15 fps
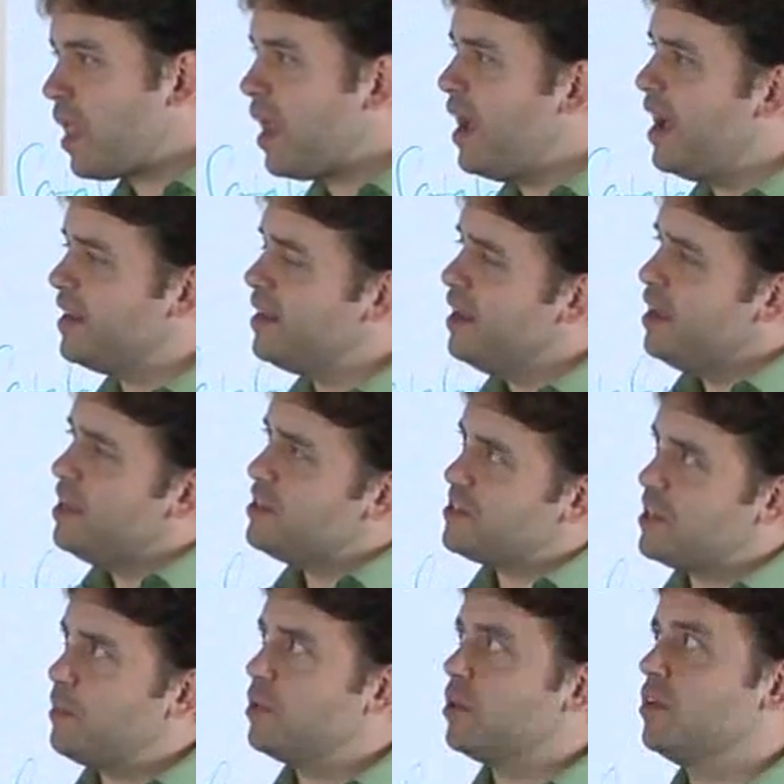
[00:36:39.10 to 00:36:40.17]
And
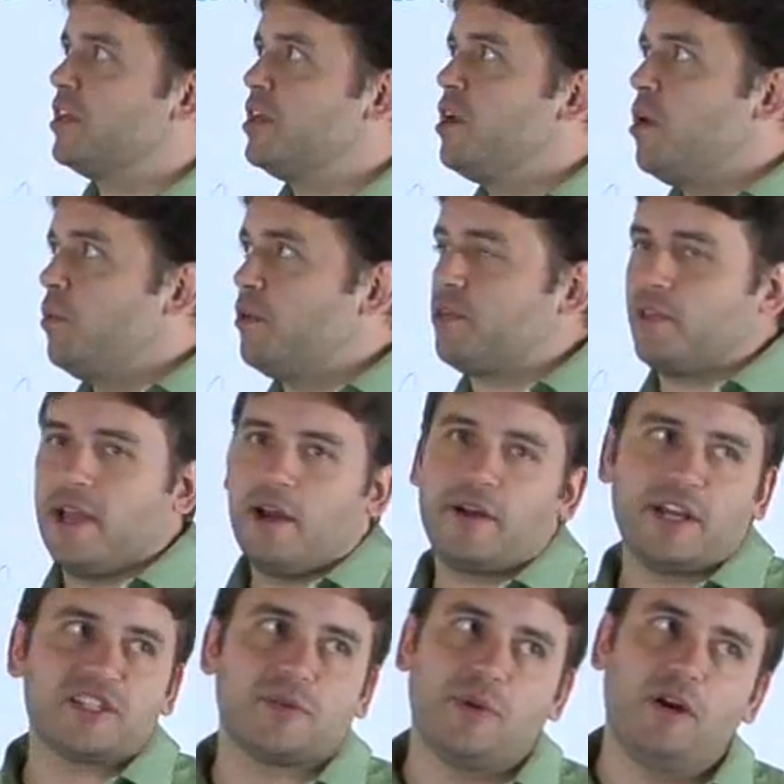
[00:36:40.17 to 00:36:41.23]
similarly, with layout
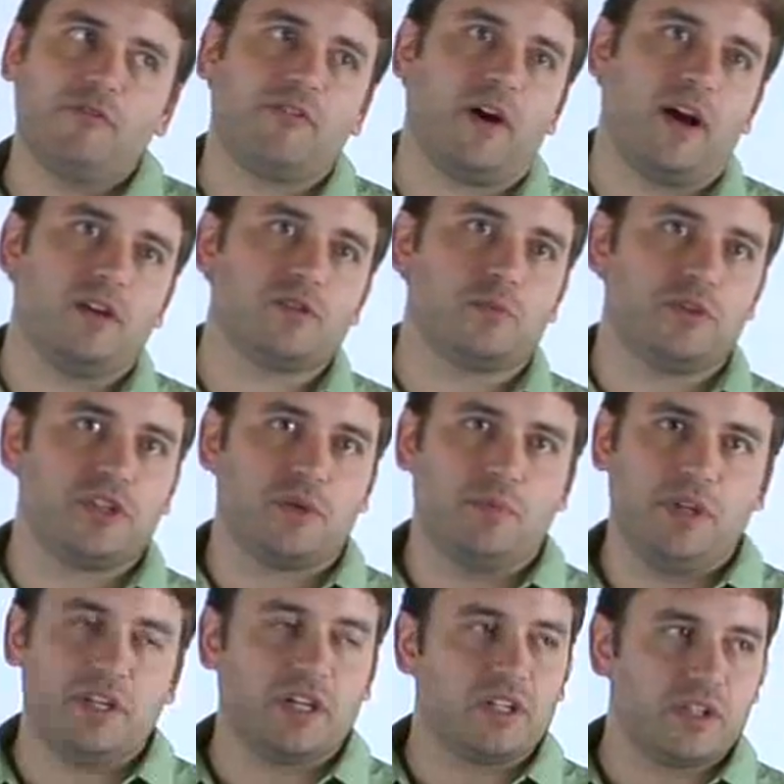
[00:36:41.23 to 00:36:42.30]
XML files, which can
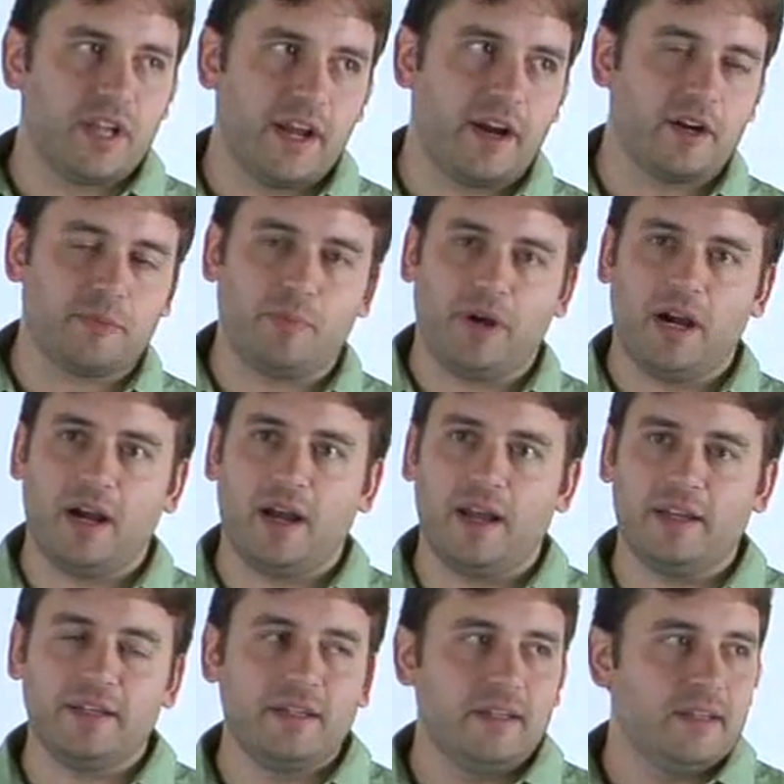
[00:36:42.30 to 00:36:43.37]
be declared
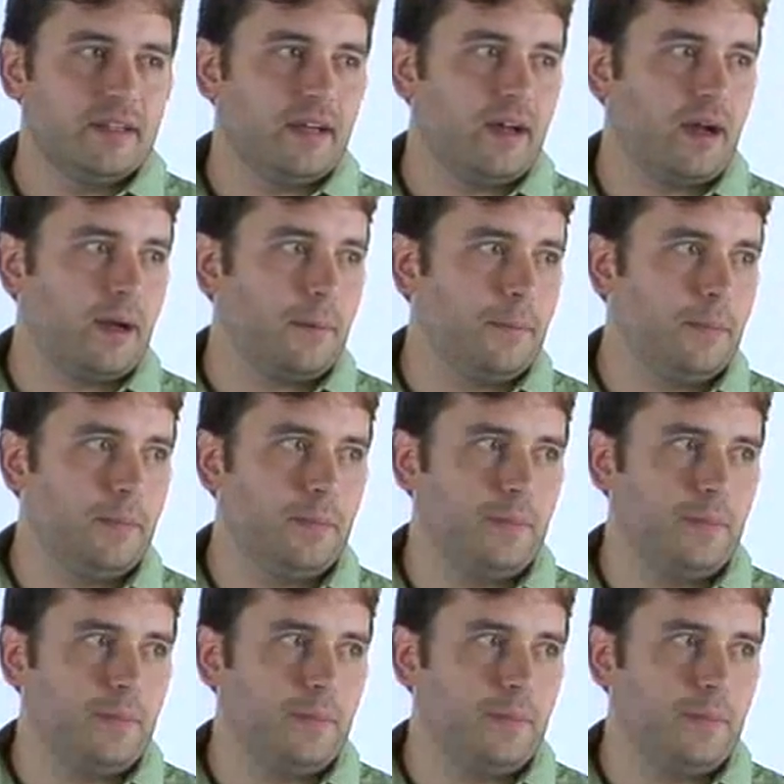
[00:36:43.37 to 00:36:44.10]
by your